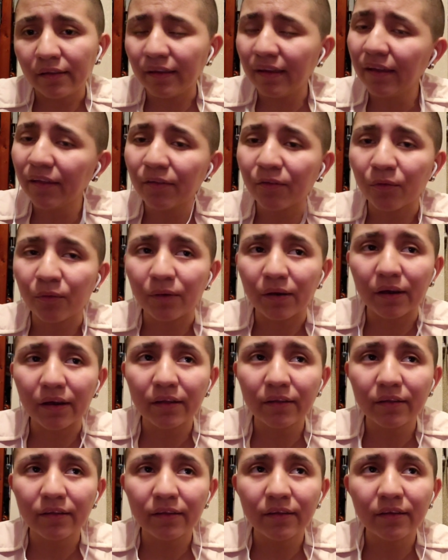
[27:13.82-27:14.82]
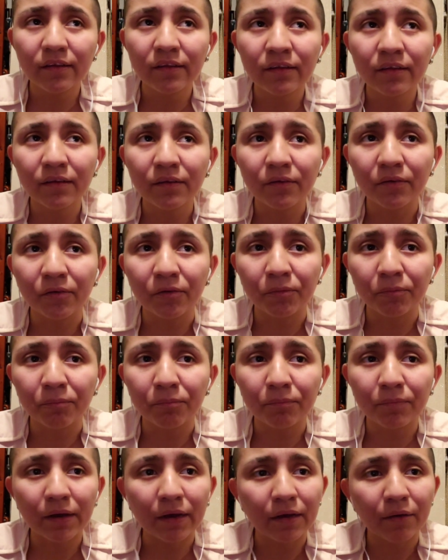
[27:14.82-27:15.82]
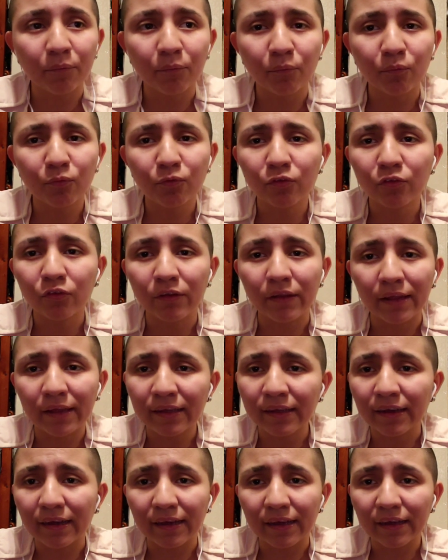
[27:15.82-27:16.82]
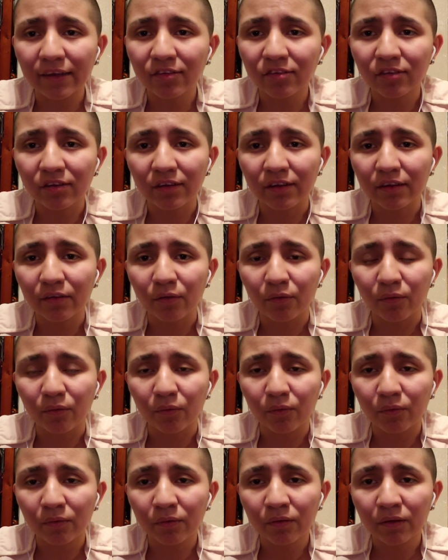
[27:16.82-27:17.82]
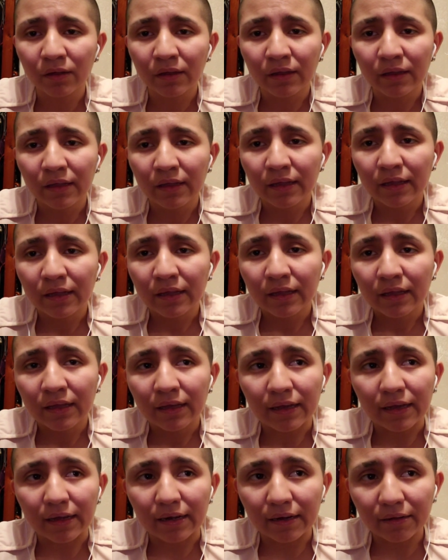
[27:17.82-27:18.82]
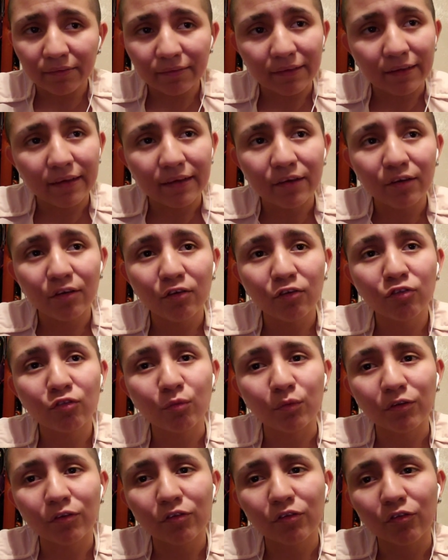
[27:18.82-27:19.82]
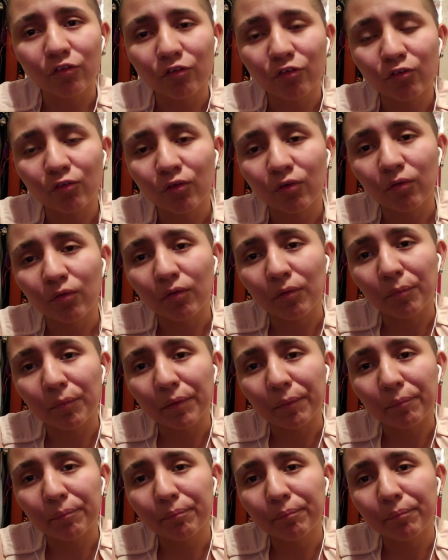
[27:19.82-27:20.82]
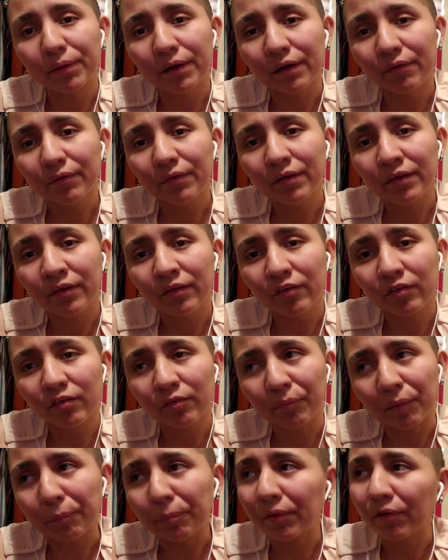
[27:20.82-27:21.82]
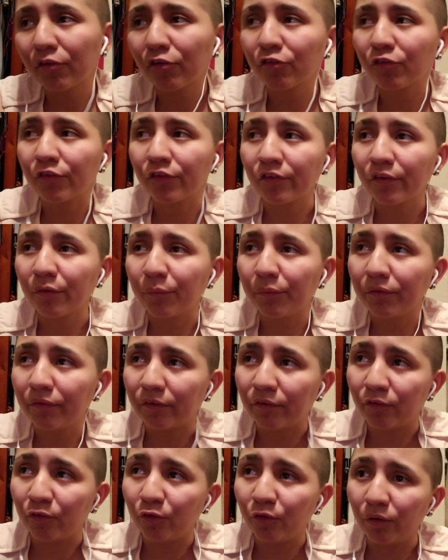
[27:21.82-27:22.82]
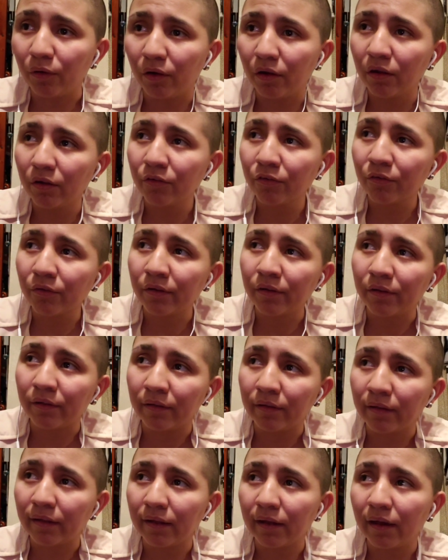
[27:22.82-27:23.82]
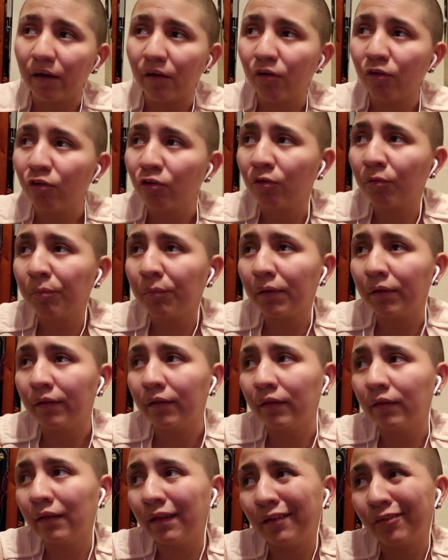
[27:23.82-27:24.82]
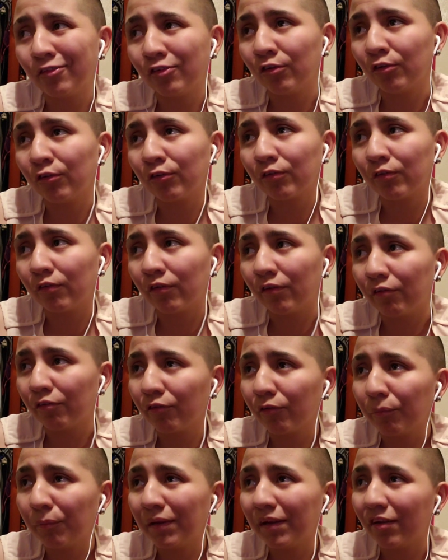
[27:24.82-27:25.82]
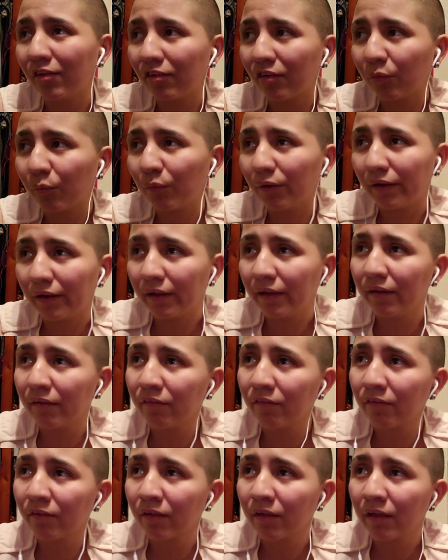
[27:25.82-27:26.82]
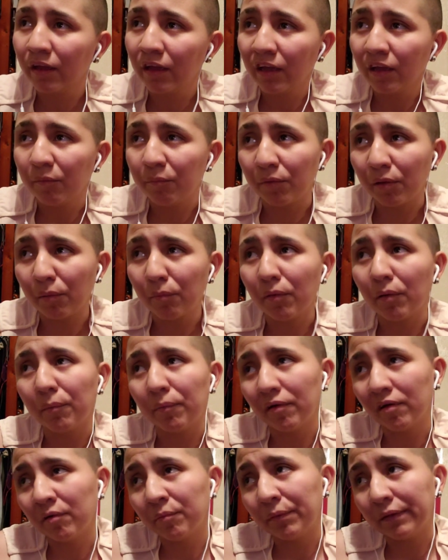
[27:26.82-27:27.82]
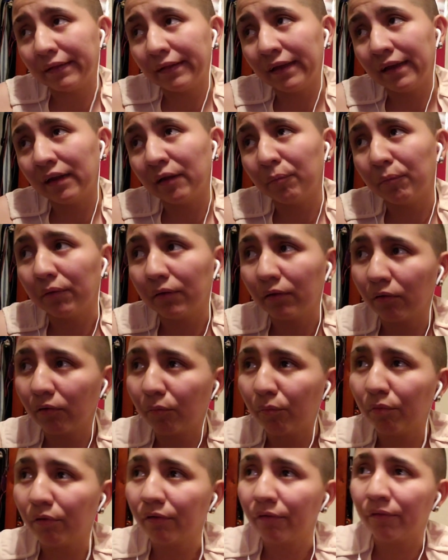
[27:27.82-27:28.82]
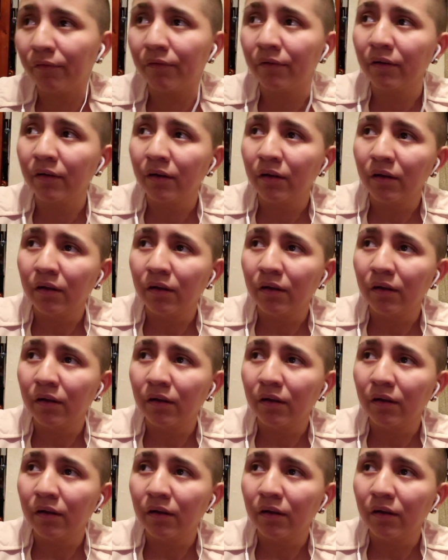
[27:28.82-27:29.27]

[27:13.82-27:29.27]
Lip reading: yeah, though, I did, today I actually, though, got out the house, went to the store with my parents. My parents, first they went to do laundry, then they got home and they chilled for a few minutes and we left. Me and my mom, my dad, and my little brother,